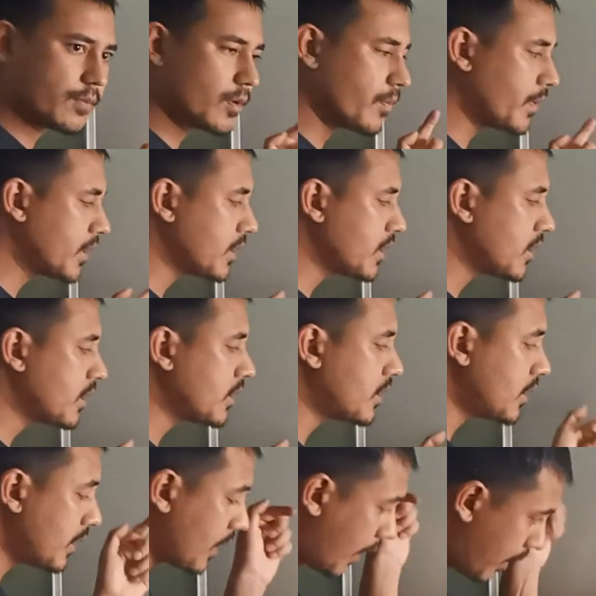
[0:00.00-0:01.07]

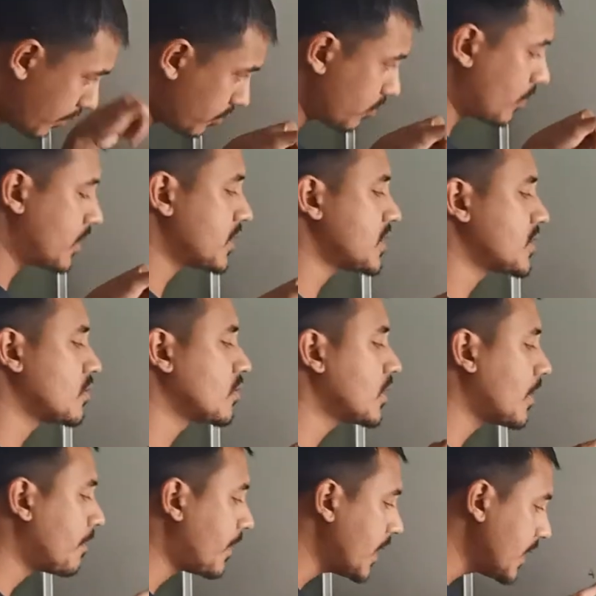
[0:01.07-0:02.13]
Perpendicularly outwards to
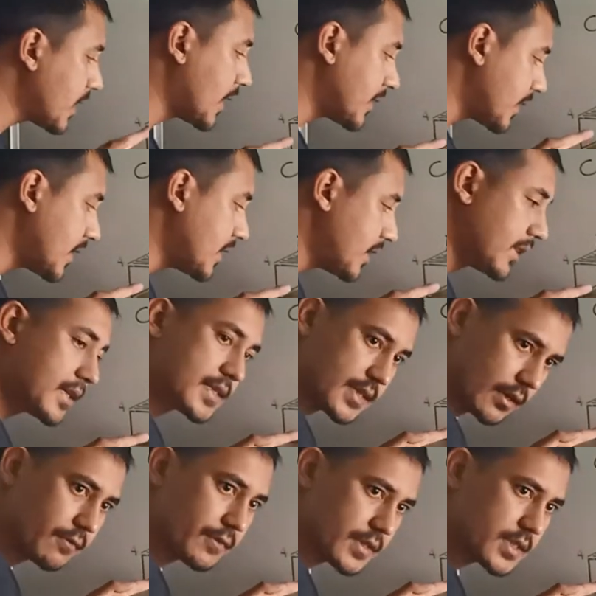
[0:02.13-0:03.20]
the plane containing the
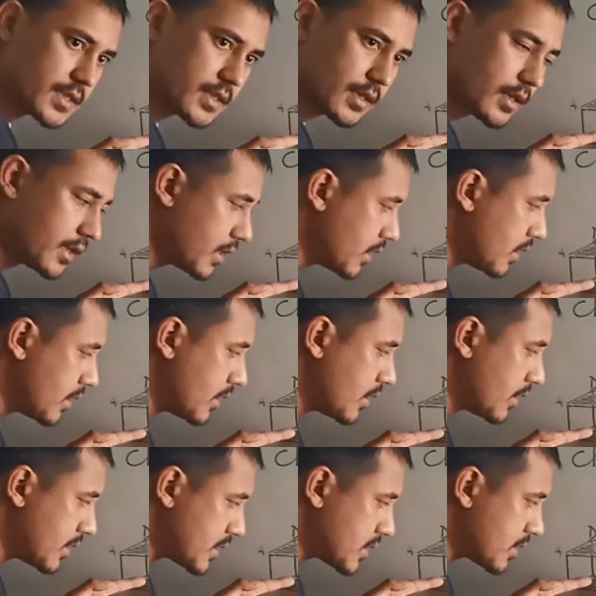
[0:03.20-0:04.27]
surface.
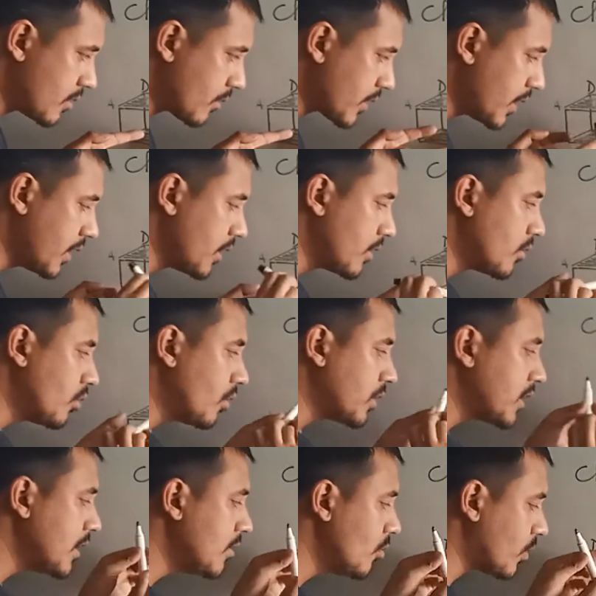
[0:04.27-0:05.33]
Is it okay?
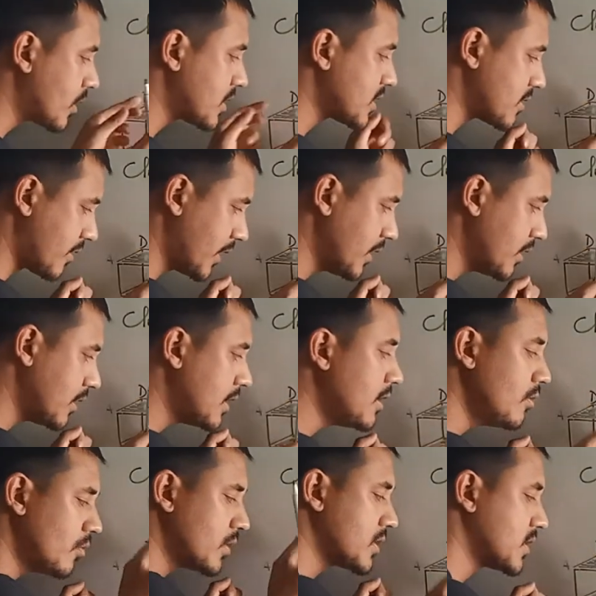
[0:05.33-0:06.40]
Not inwards, right?
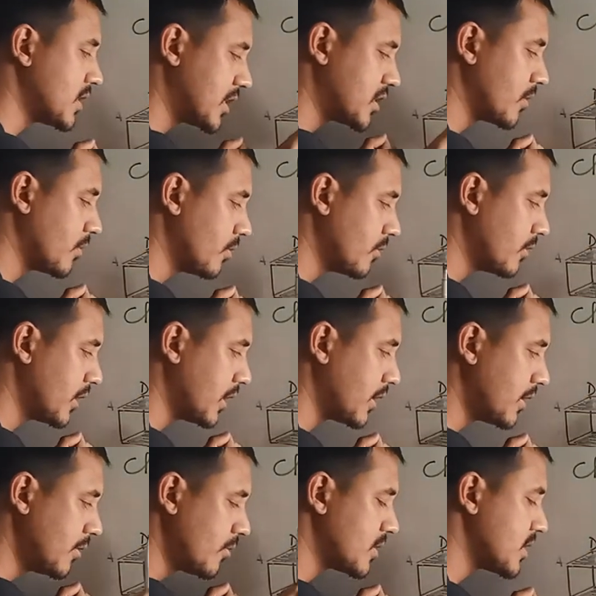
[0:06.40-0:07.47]
Inwards na jabo do na,
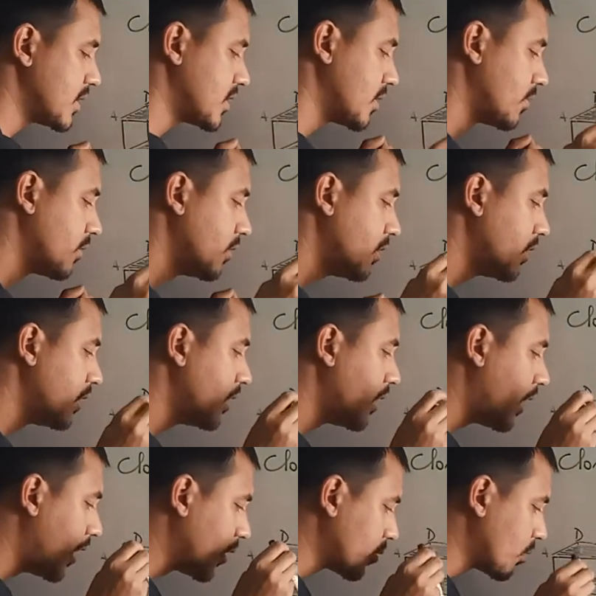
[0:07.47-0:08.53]
inwards na jabo,
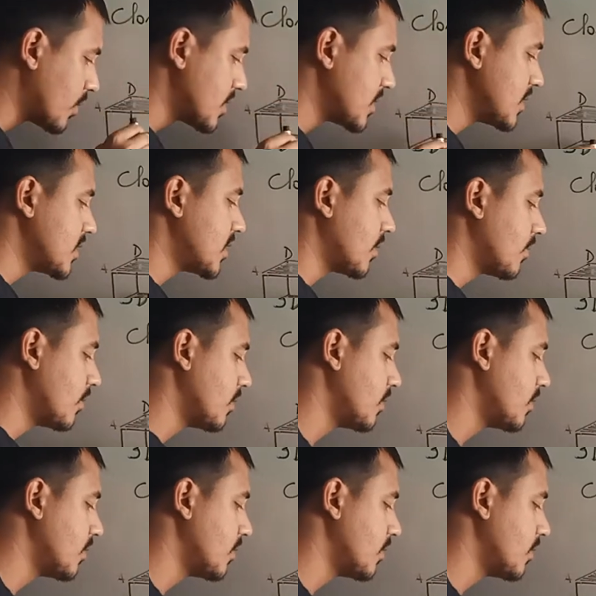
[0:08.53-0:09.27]
outwards si jabo.